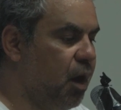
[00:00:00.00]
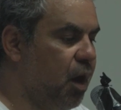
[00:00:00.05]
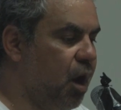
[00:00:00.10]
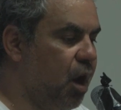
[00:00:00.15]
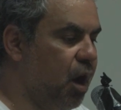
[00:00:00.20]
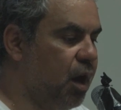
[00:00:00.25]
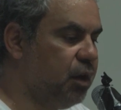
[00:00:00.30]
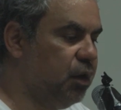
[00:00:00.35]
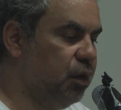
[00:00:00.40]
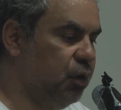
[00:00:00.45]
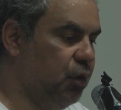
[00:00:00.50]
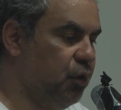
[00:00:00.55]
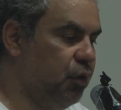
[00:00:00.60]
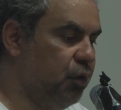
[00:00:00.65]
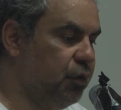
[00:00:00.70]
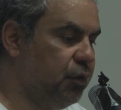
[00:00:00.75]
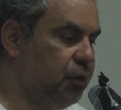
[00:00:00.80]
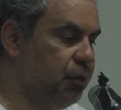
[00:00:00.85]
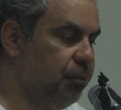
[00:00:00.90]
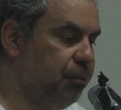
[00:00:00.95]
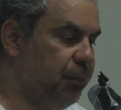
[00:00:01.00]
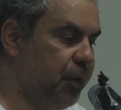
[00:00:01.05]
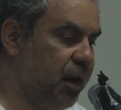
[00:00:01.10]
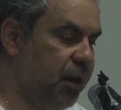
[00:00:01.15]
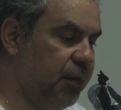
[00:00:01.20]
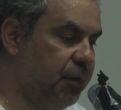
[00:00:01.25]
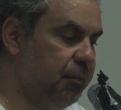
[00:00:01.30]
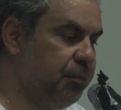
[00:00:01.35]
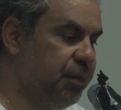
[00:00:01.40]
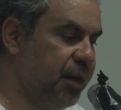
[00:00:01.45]
I learnt
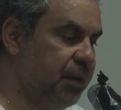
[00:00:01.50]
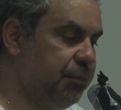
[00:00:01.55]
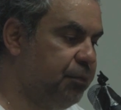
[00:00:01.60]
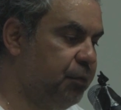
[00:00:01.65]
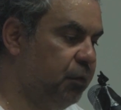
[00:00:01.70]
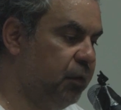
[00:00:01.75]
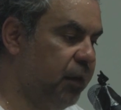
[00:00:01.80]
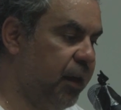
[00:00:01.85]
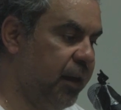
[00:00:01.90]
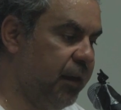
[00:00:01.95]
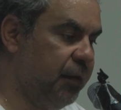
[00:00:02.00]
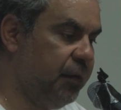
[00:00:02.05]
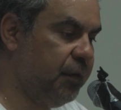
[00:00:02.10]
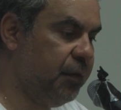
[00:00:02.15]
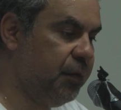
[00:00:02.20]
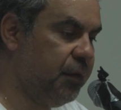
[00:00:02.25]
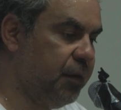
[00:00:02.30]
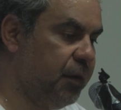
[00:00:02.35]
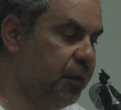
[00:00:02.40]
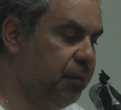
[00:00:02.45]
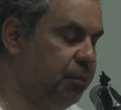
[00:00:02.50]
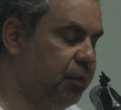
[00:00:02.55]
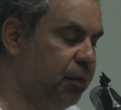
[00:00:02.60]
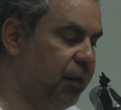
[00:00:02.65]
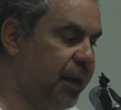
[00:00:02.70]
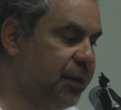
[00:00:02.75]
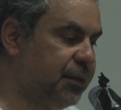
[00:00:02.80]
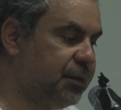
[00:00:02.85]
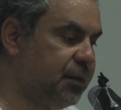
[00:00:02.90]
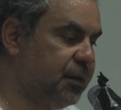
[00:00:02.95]
by the people and the
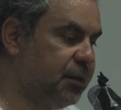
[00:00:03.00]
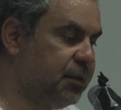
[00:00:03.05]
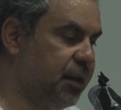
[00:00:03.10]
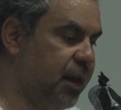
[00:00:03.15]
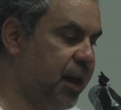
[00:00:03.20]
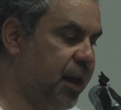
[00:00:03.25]
places